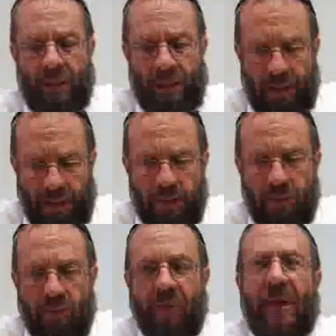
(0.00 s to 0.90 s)
and
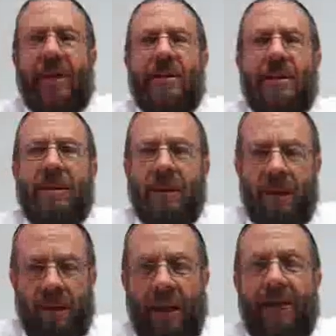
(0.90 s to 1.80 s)
creates
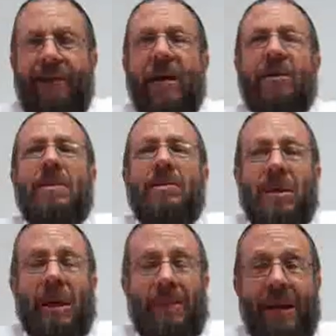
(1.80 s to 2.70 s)
a
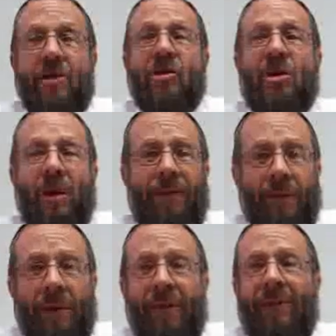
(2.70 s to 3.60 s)
Weltanschauung, a
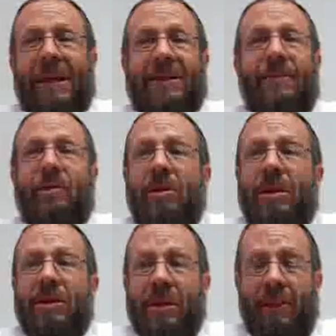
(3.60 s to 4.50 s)
Hashkafa, a philosophy of
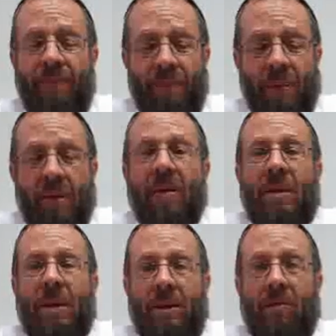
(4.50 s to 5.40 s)
Judaism,
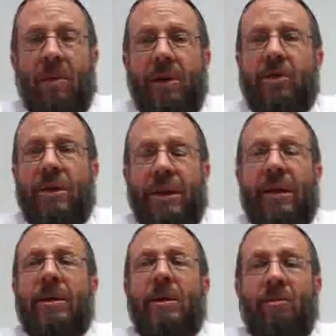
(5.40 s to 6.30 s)
in which he
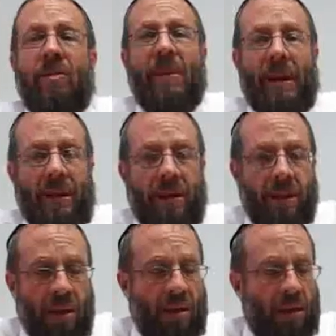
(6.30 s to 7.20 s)
can remain
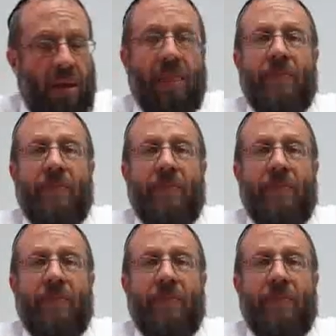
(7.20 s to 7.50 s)
um,